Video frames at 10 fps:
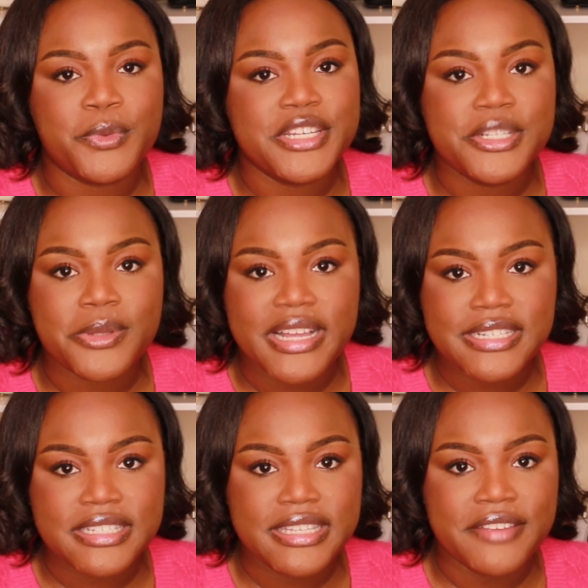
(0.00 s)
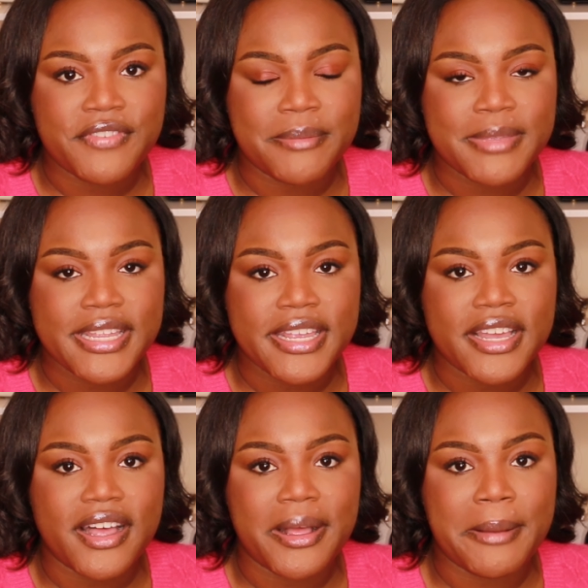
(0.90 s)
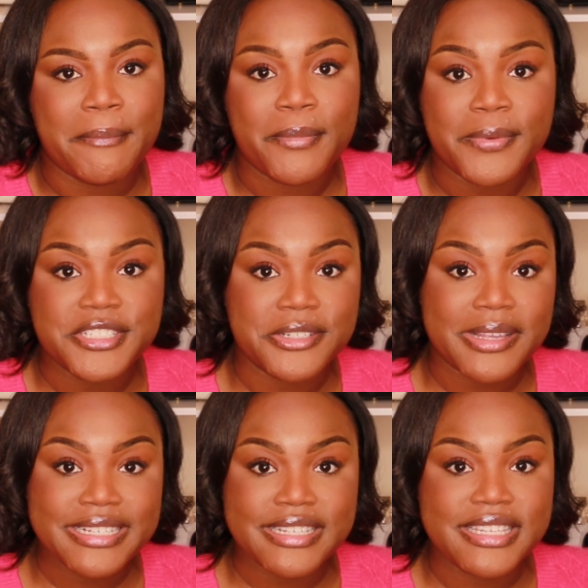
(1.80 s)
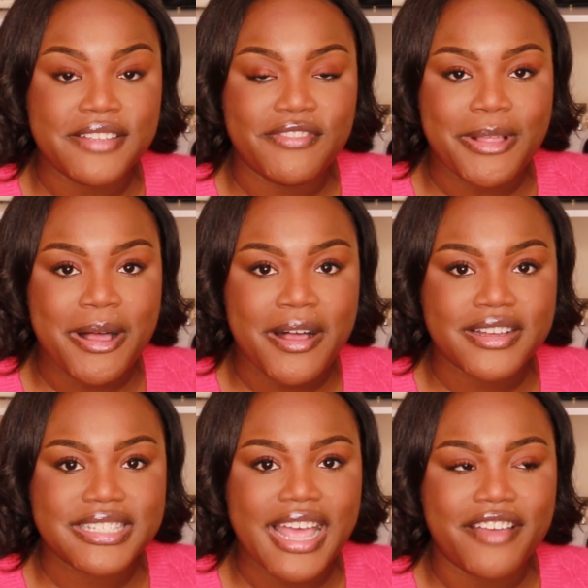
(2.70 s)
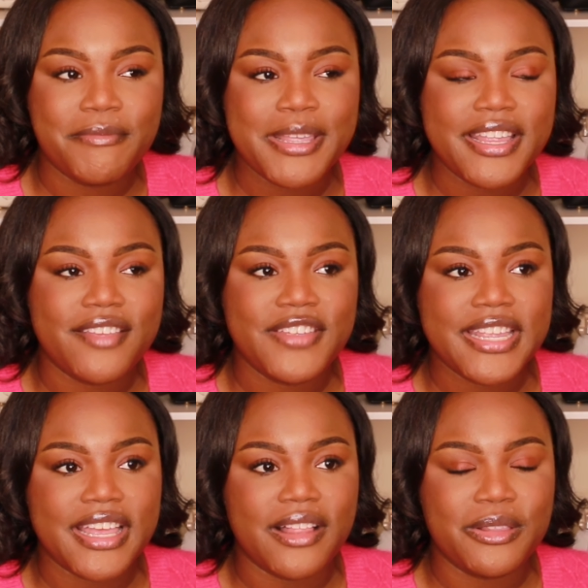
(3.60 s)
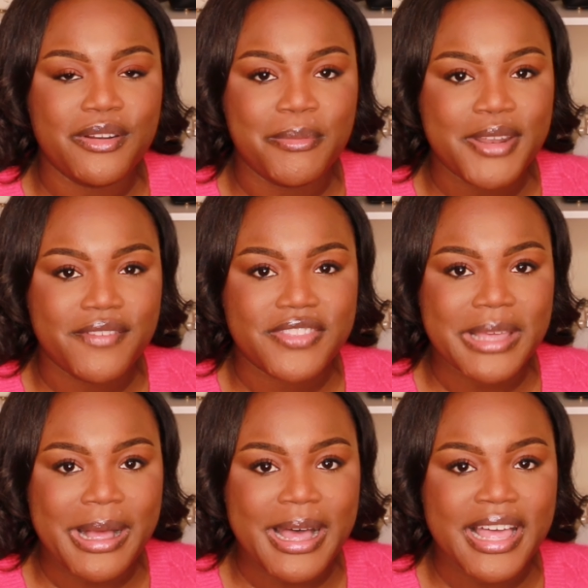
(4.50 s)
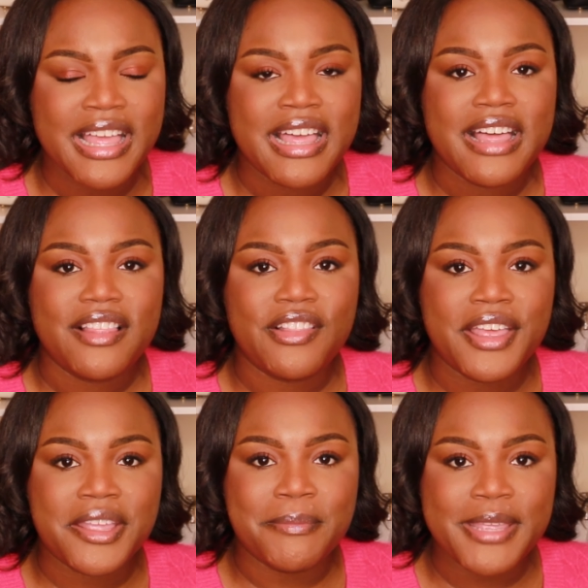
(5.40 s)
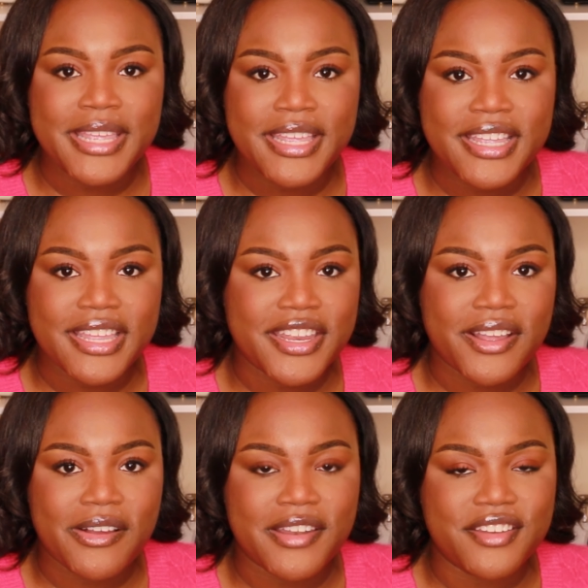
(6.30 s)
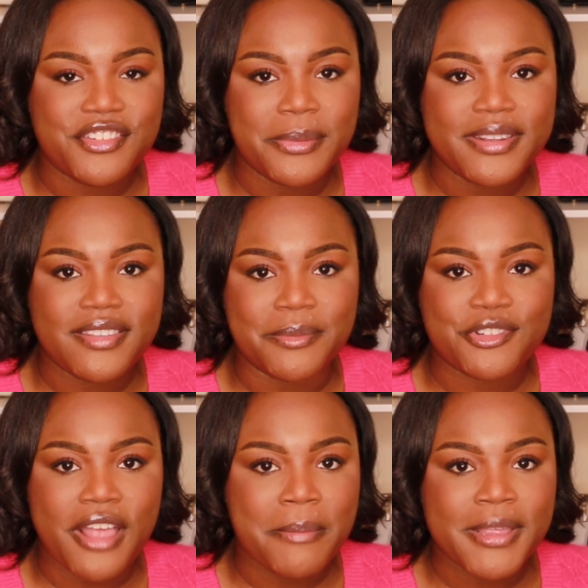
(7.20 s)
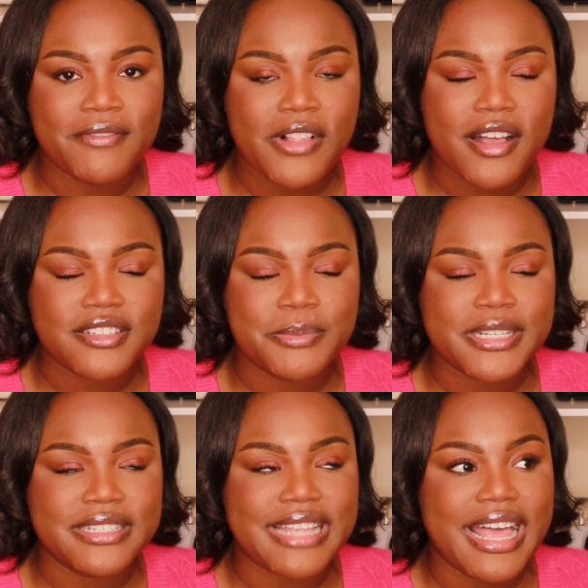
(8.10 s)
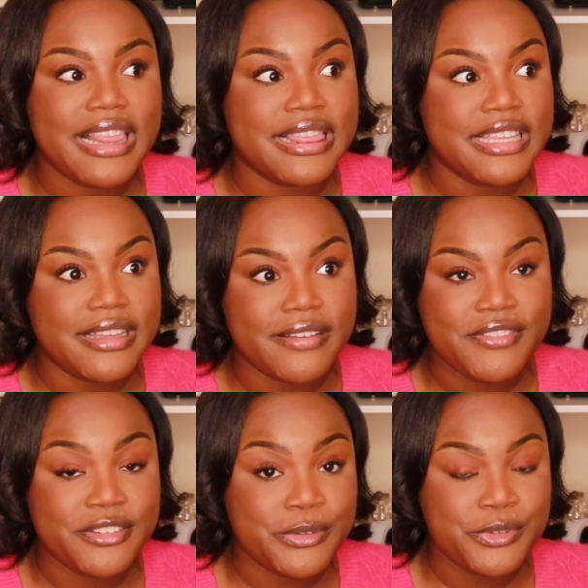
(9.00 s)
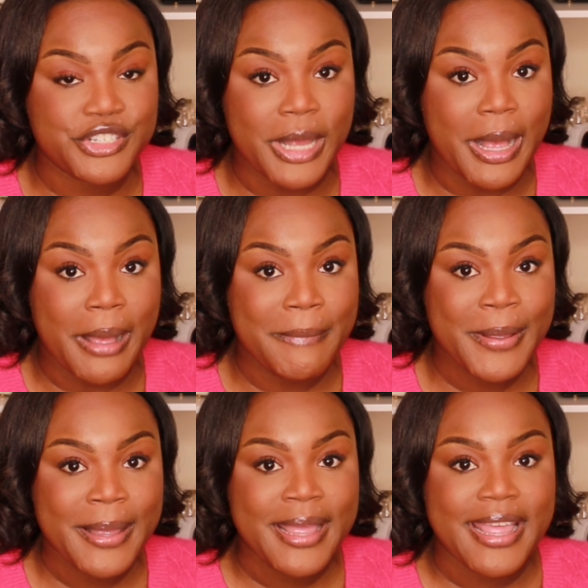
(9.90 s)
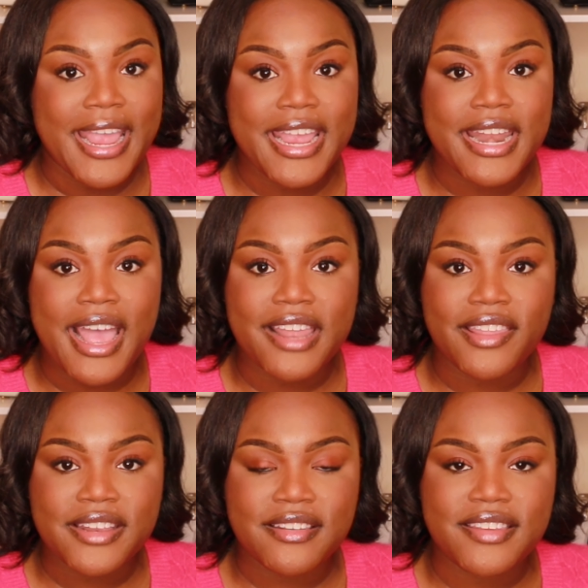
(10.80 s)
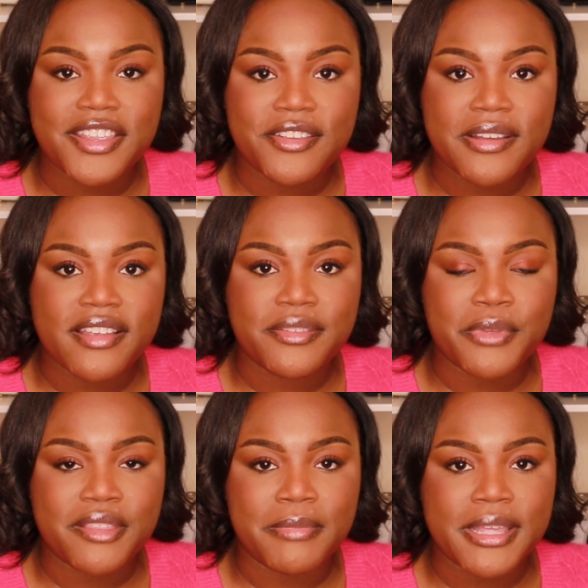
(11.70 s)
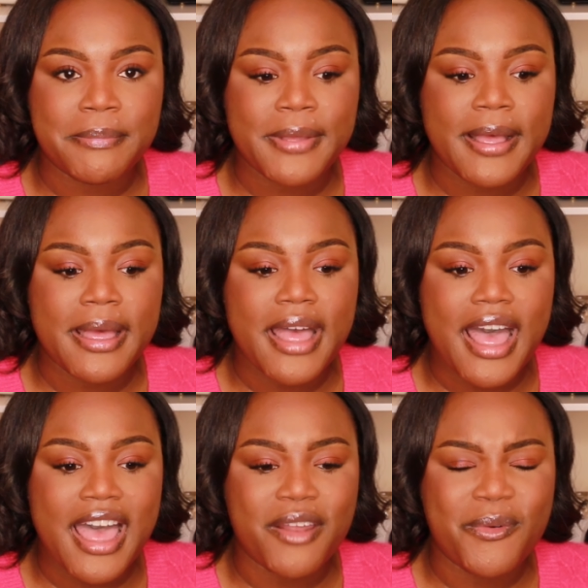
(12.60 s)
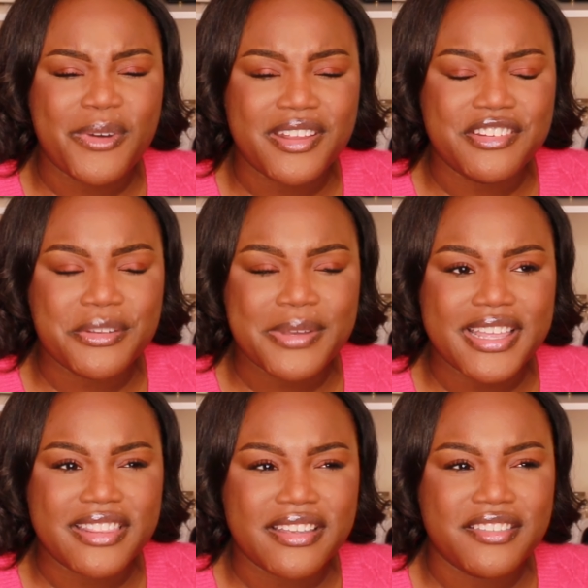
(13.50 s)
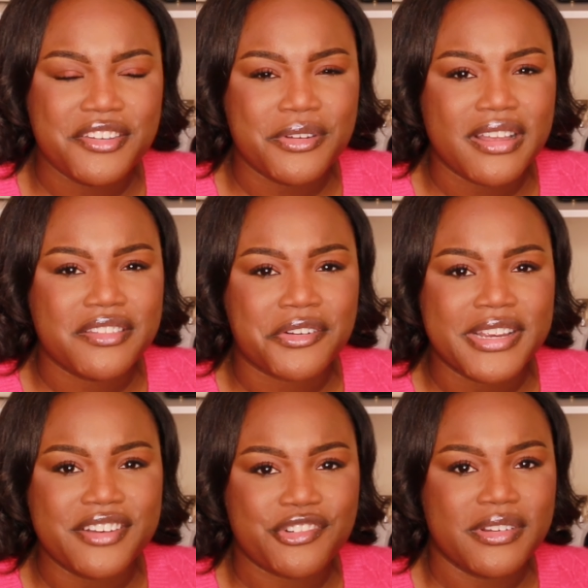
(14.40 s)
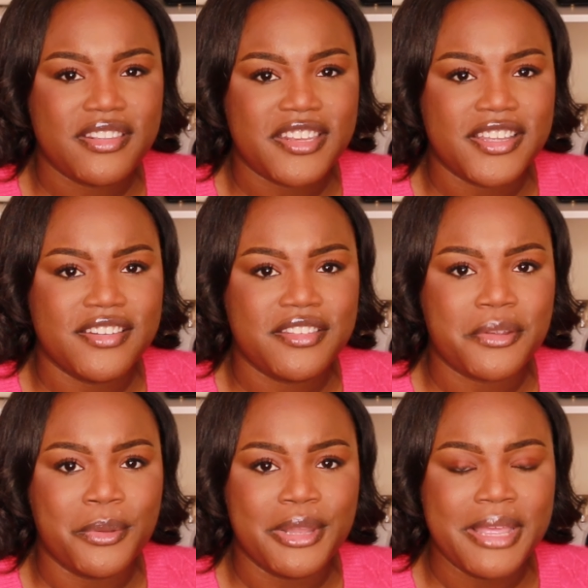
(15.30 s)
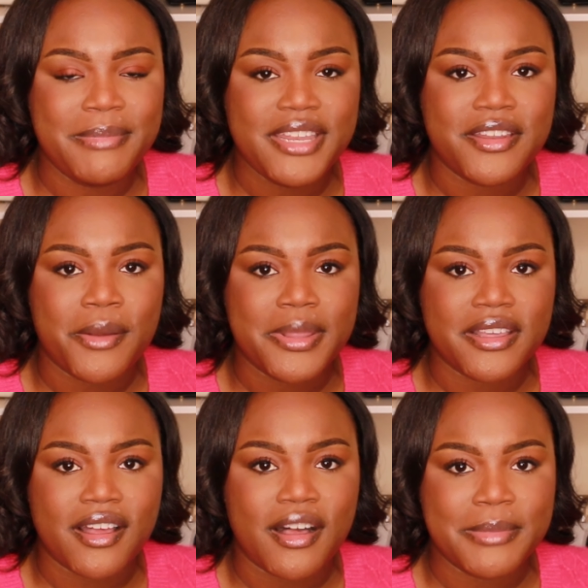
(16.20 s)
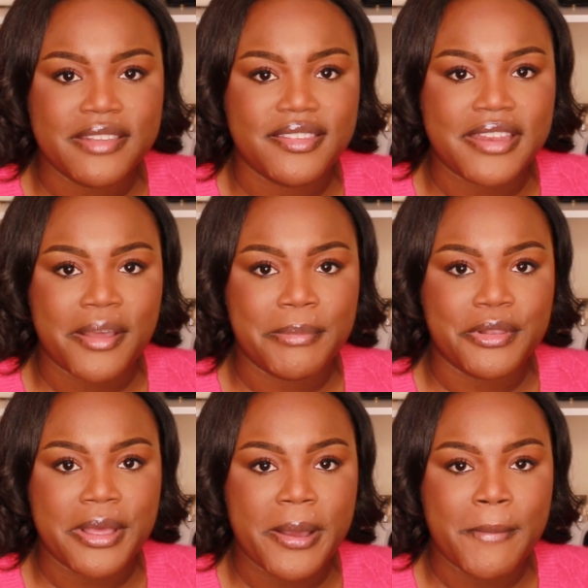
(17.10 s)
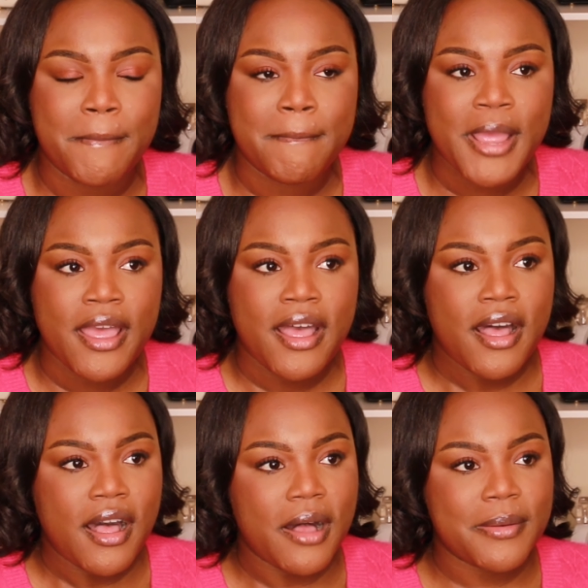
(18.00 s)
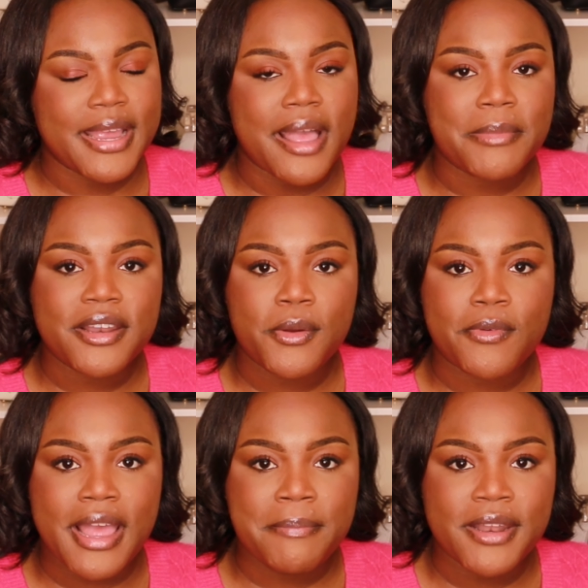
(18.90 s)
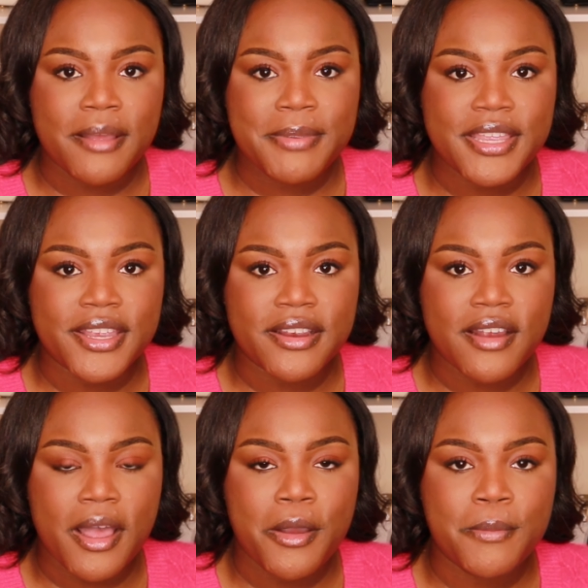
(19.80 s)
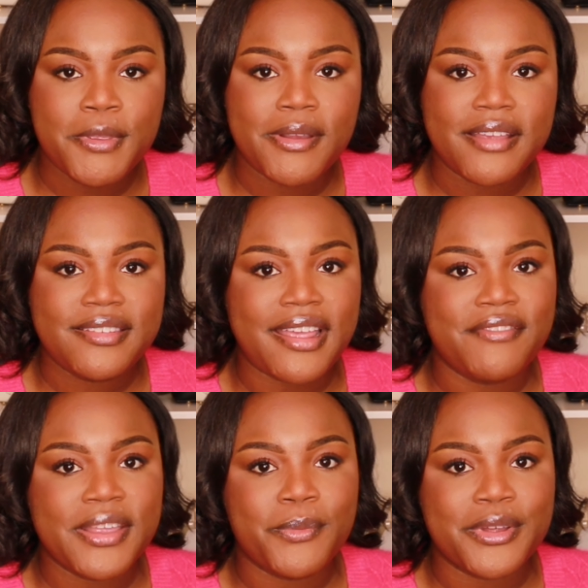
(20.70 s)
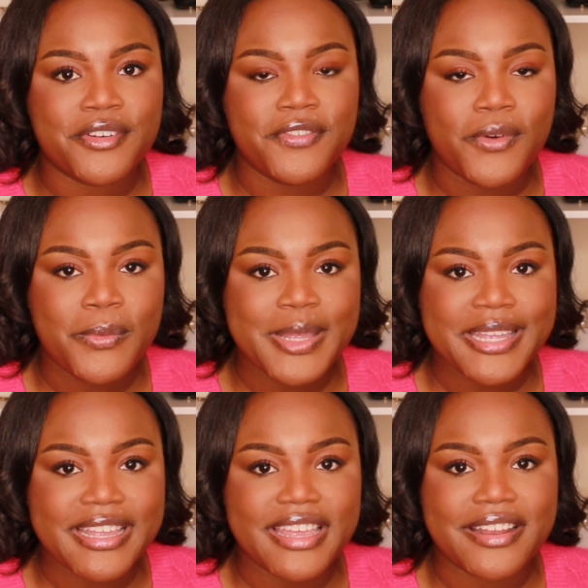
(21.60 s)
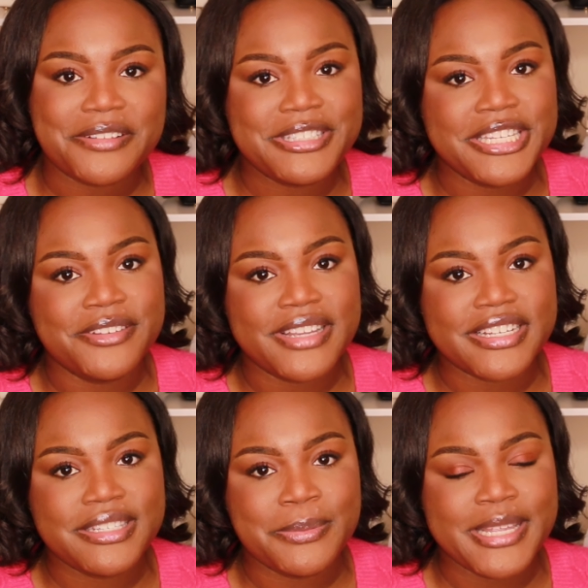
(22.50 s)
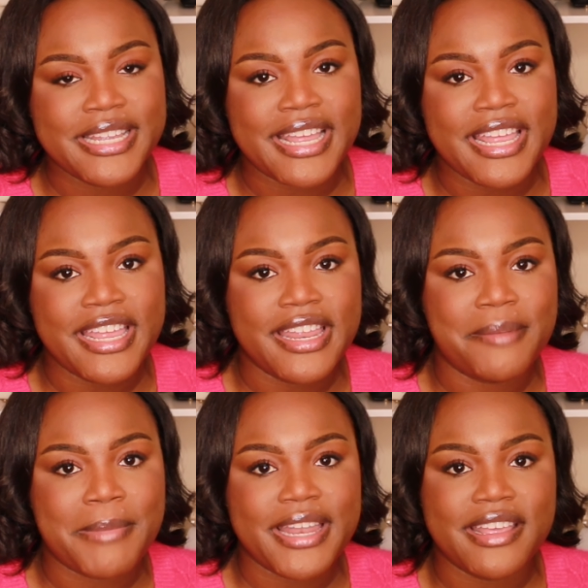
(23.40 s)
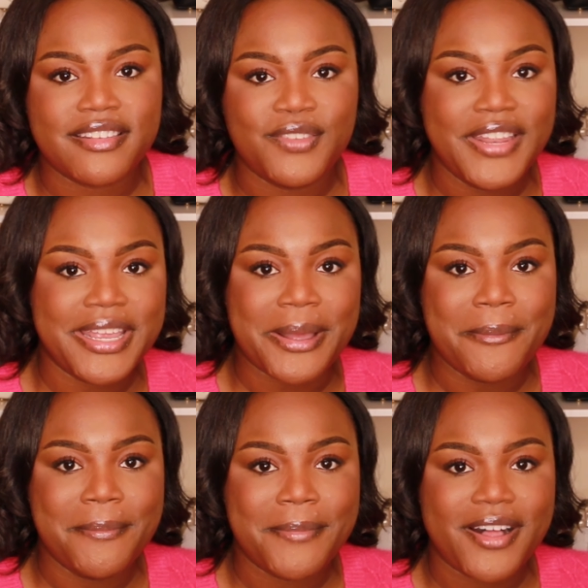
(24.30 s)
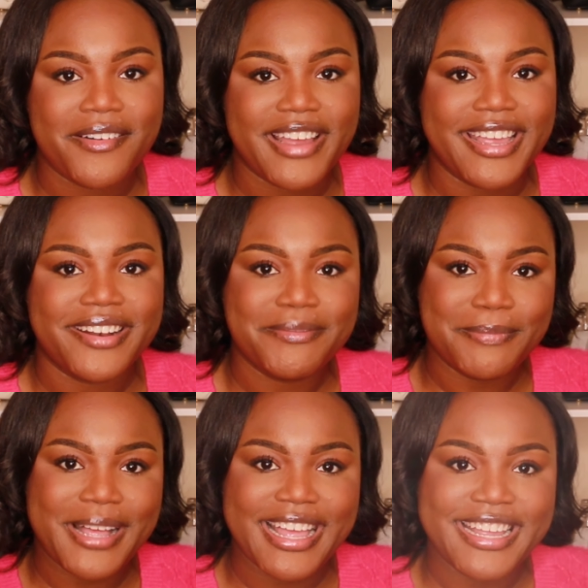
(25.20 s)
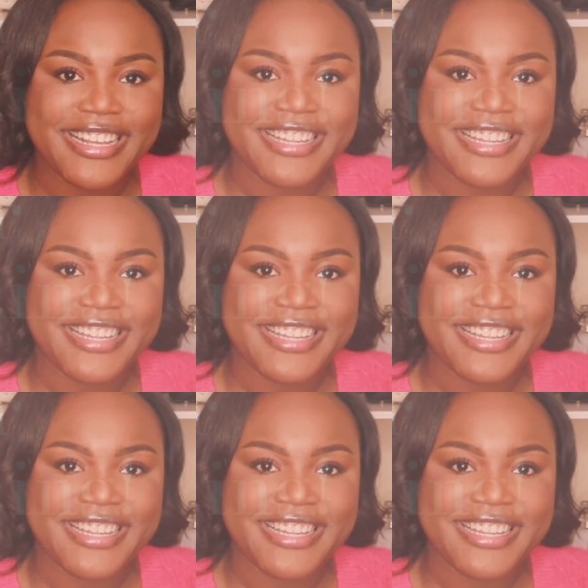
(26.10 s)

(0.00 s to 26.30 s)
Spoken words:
would you like to see from me? Would you like to see vlogs? I've been giving it a little bit of thought, like me getting on and doing some shopping vlogs because I love to shop. And I'd like to take you guys with me, but I don't want to do it unless you guys are interested. So let me know in the comments down below. Alright, I'm going to wrap it up here. I hope you guys have a wonderful week, and I'll see you next week in my next video. Alright, bye.